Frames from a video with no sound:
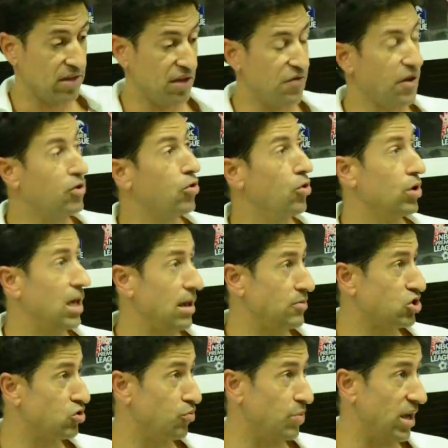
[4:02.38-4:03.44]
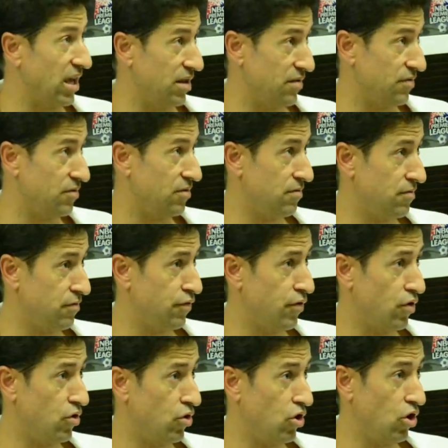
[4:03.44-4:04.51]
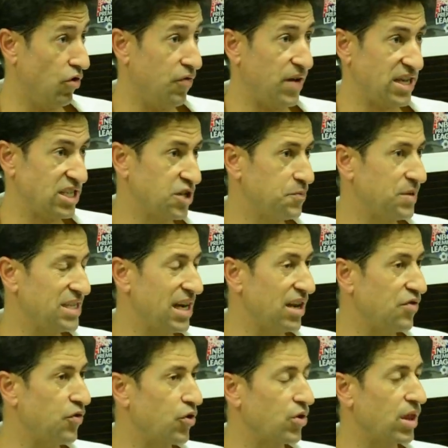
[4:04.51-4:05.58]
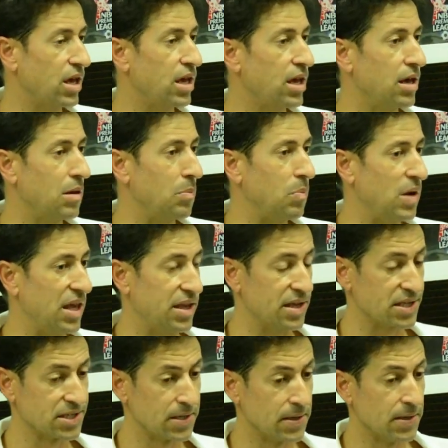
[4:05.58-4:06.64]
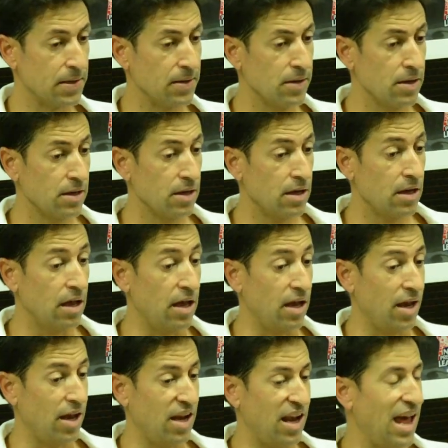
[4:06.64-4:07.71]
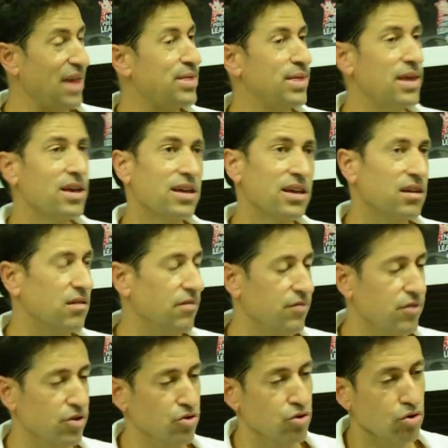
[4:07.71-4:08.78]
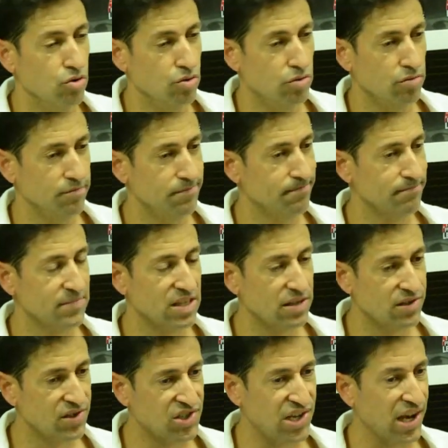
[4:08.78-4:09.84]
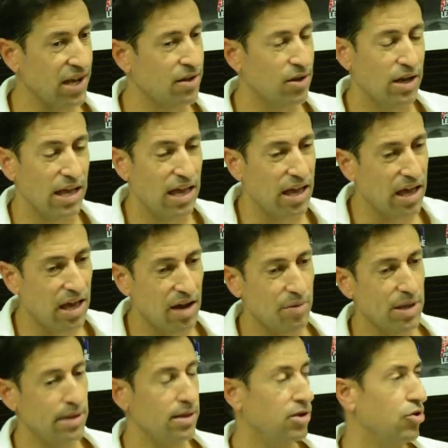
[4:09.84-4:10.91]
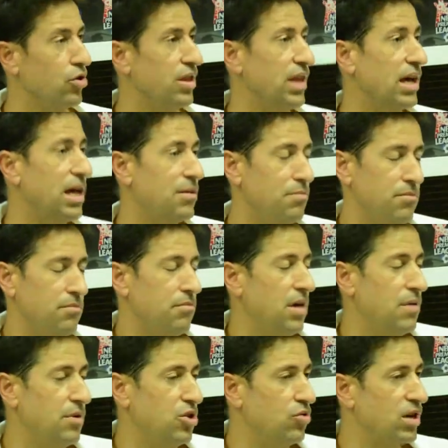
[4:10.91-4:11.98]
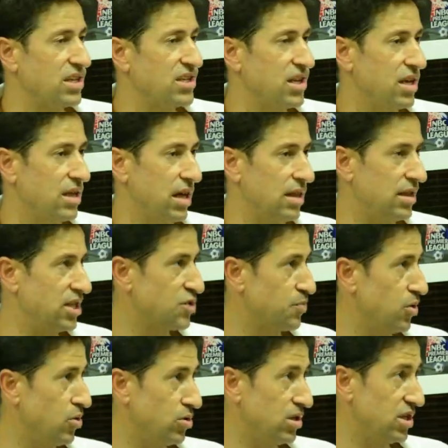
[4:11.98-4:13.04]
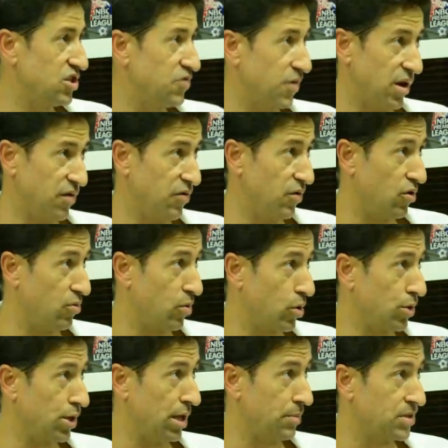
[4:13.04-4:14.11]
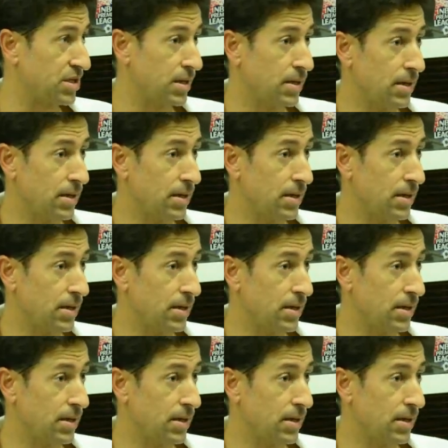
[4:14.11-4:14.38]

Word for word: difficult games to play for all of us, especially for the players. And I think if you check everything during the game, maybe you can say that this point is fair for both teams.